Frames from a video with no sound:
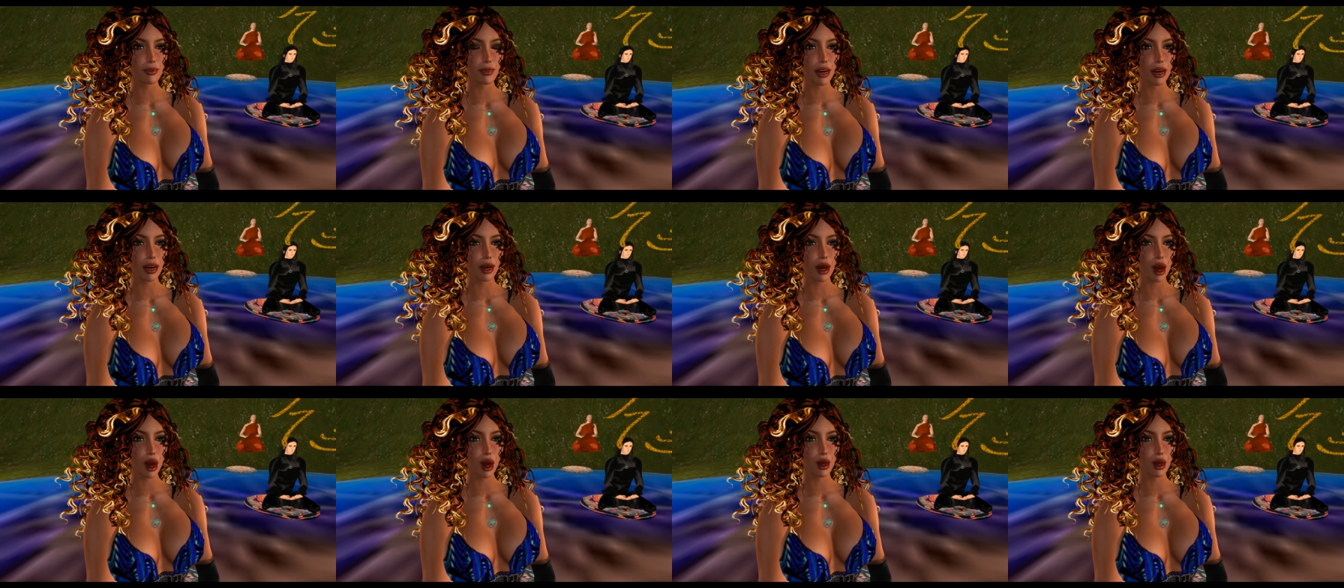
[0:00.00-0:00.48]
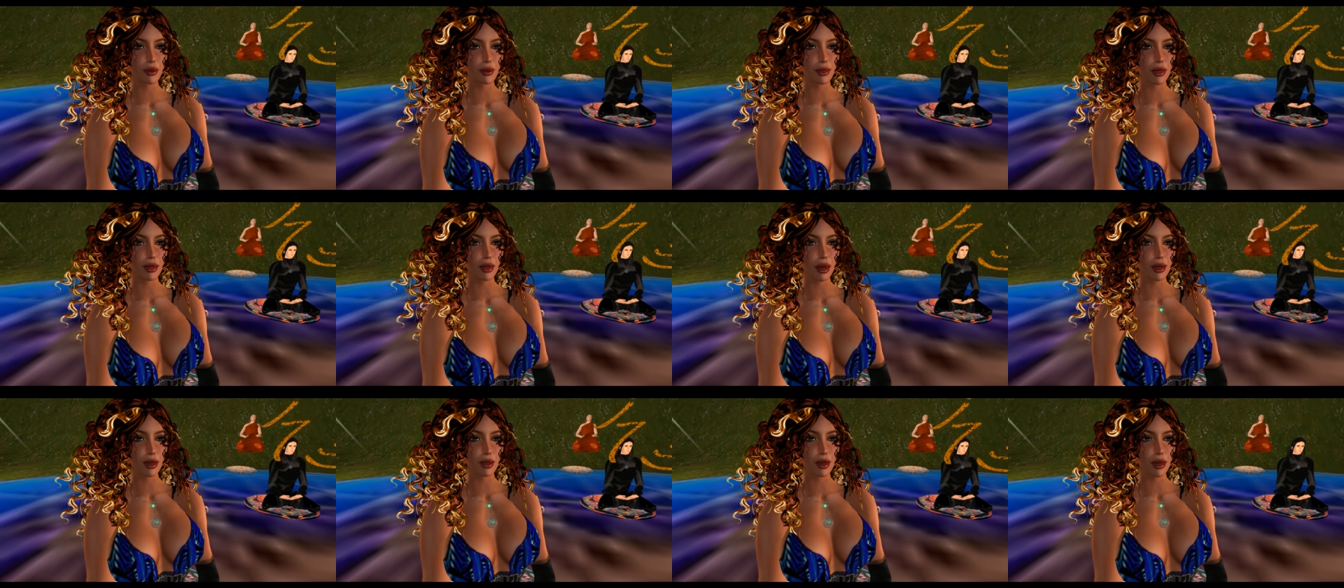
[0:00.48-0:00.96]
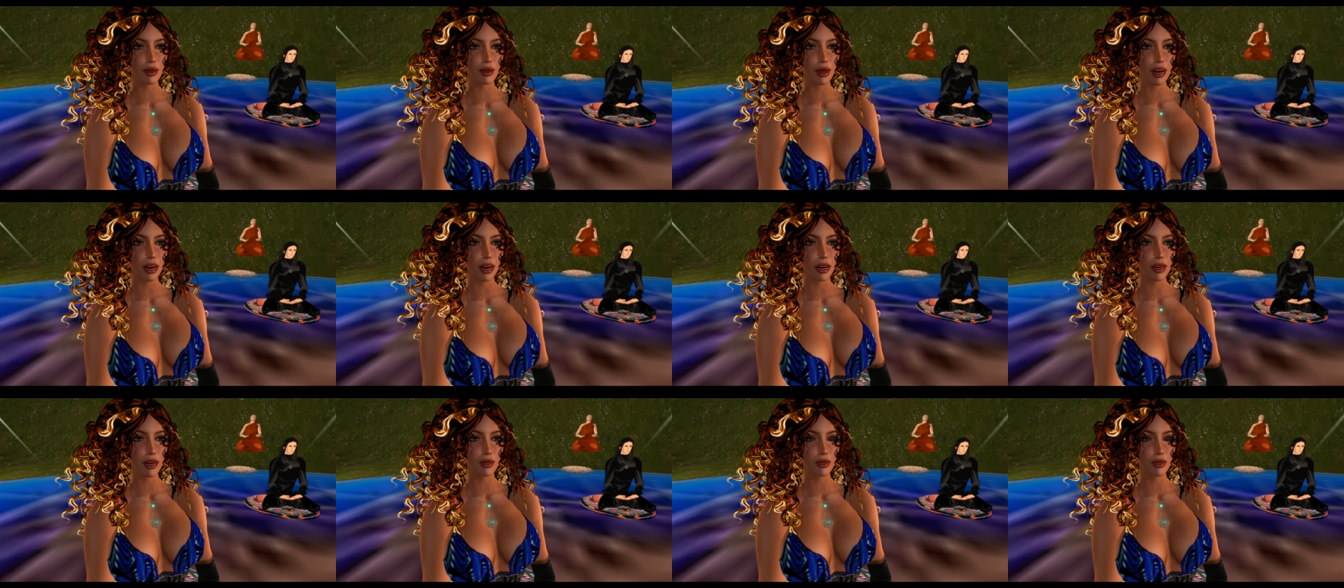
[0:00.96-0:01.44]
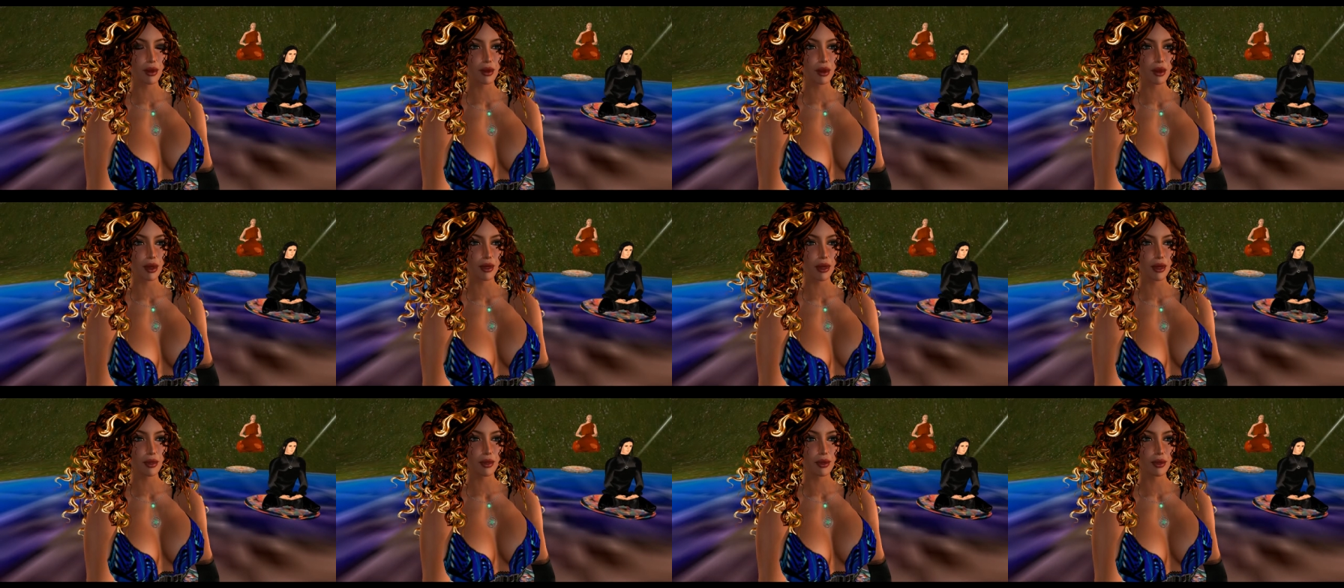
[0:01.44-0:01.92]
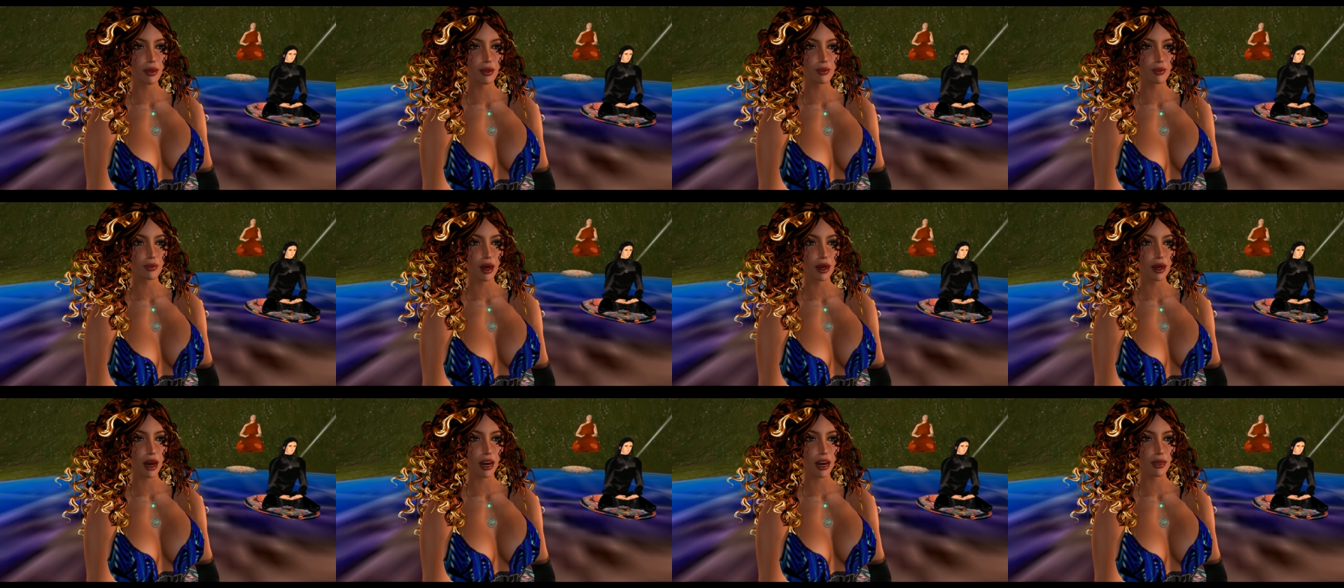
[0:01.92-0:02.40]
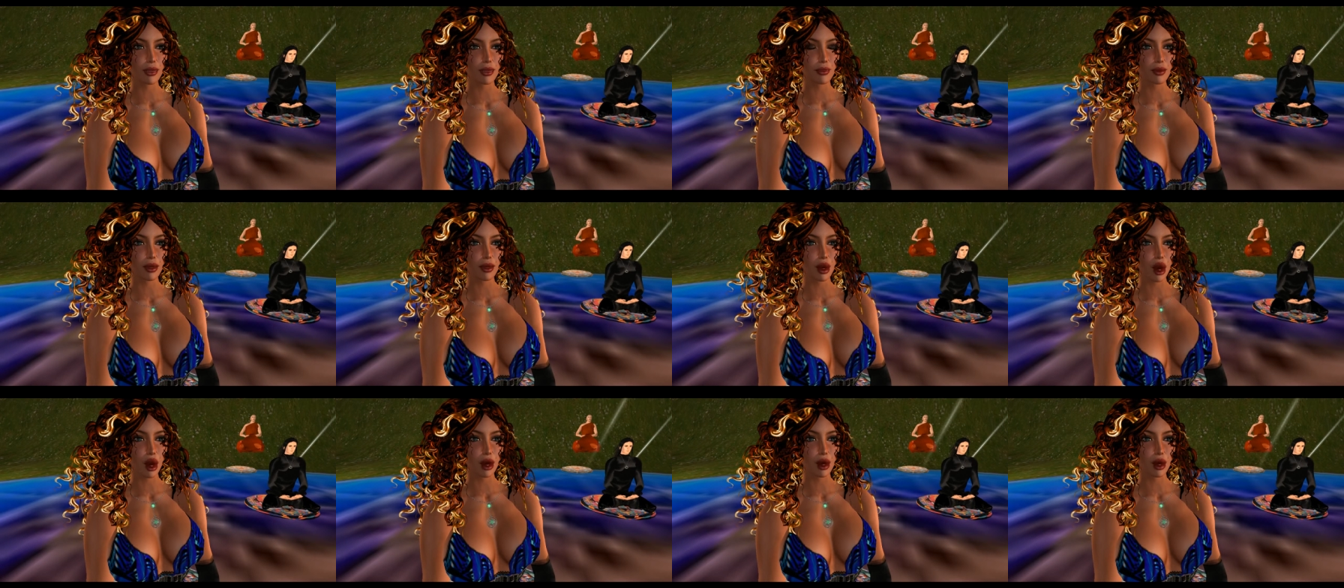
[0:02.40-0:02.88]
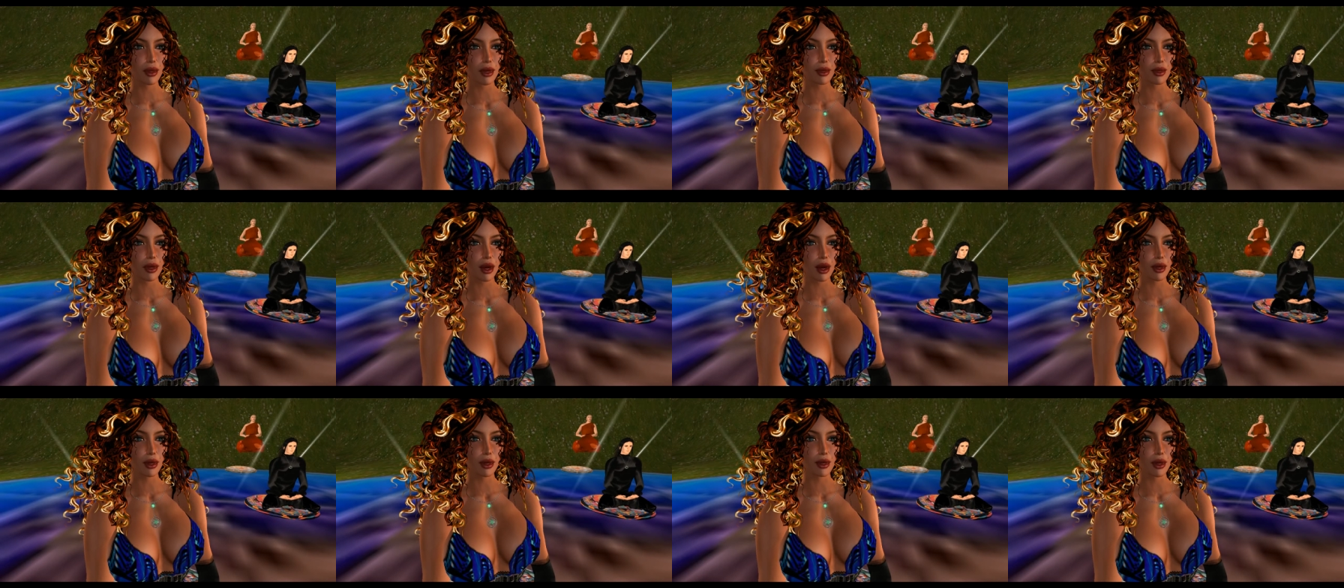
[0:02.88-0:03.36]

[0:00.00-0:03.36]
to share this love and this healing.